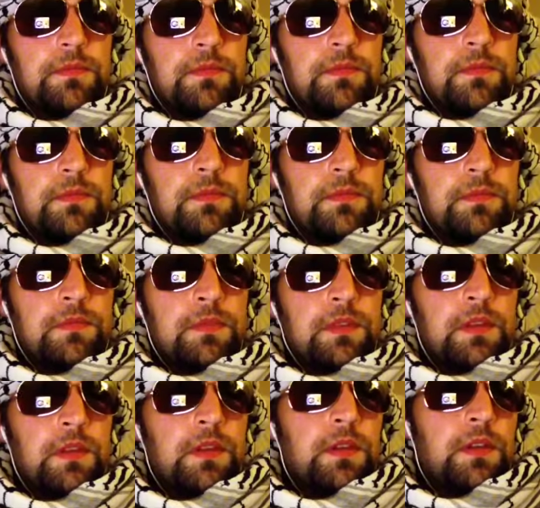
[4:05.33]

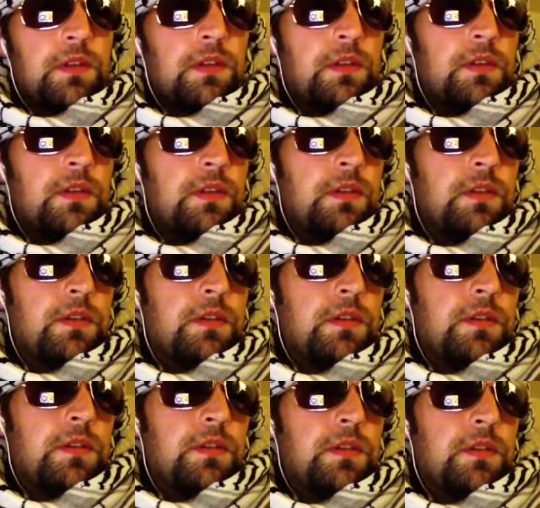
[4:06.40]

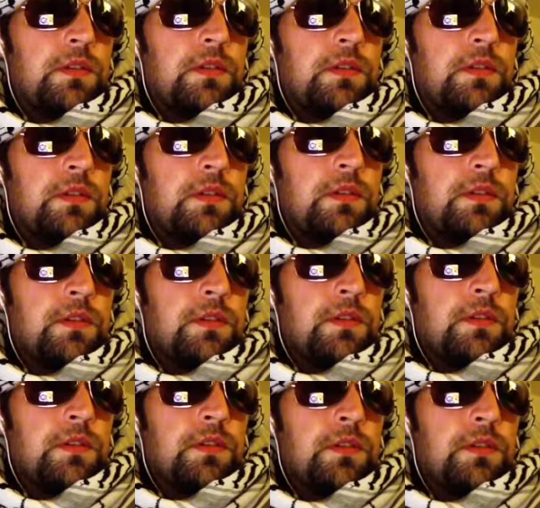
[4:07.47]

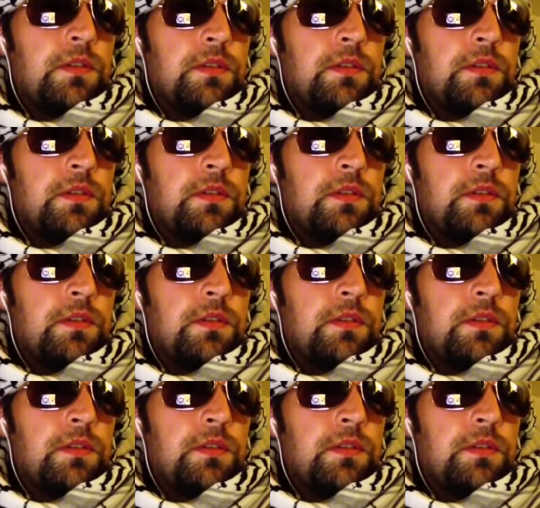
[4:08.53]
(no one is talking)